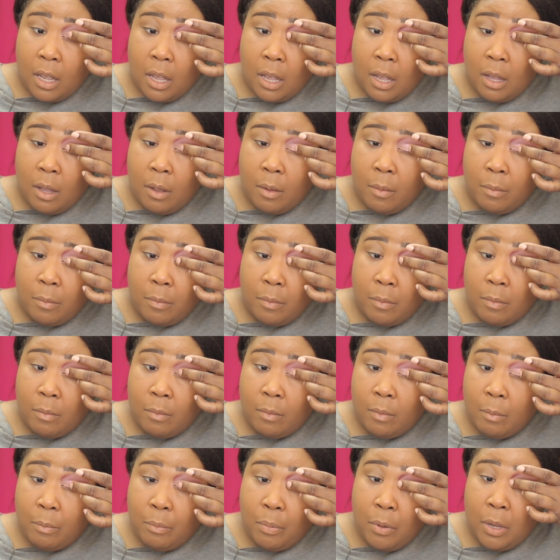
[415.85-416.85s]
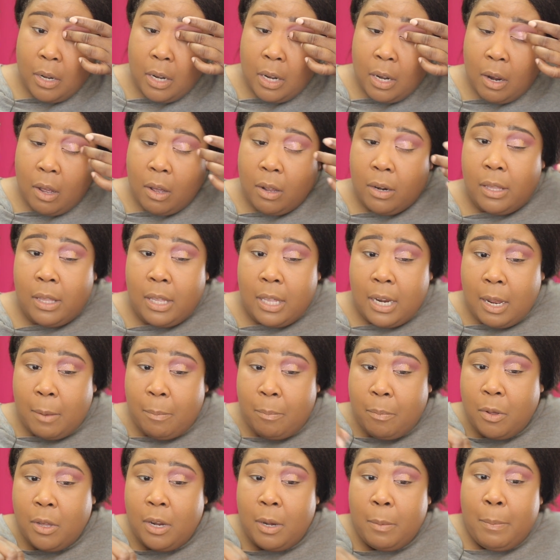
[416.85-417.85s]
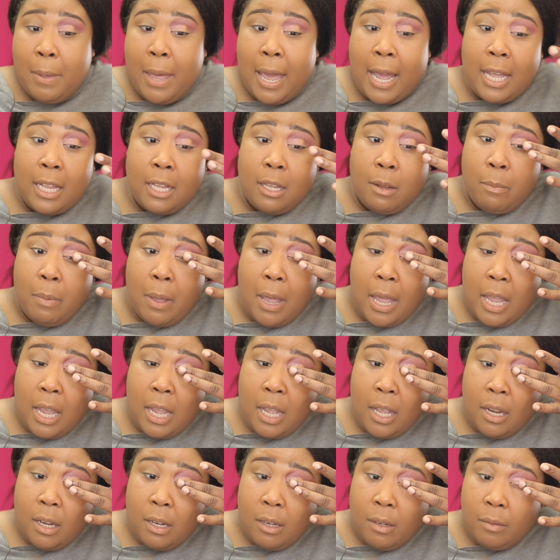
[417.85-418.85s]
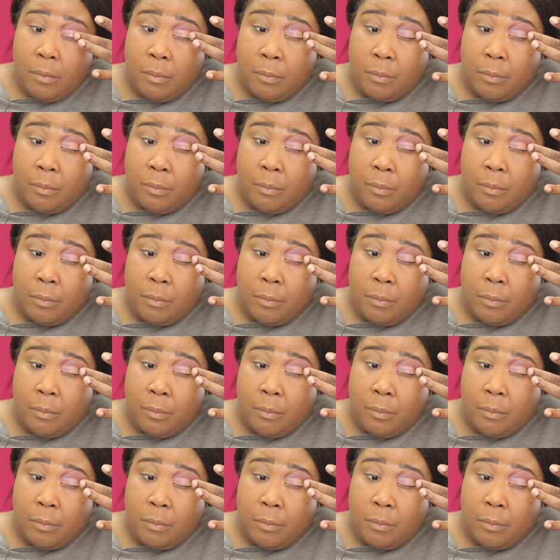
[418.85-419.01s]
Put it on and then I put it back in the pan,